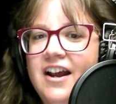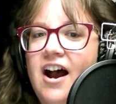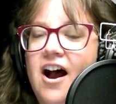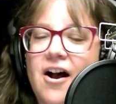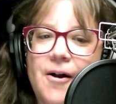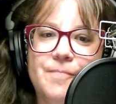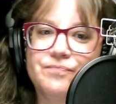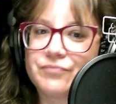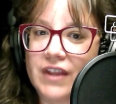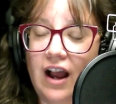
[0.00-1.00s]
Um,
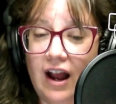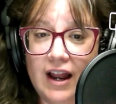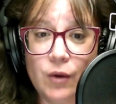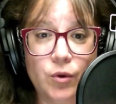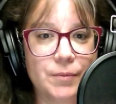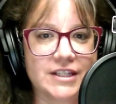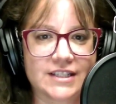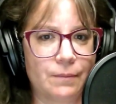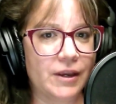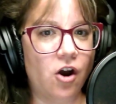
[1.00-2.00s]
I will be
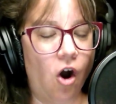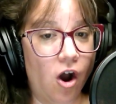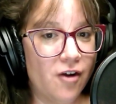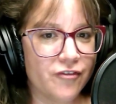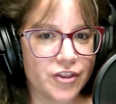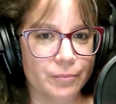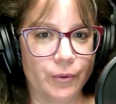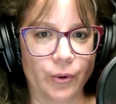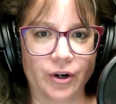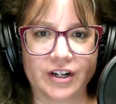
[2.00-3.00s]
stepping off the
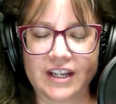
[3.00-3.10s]
board.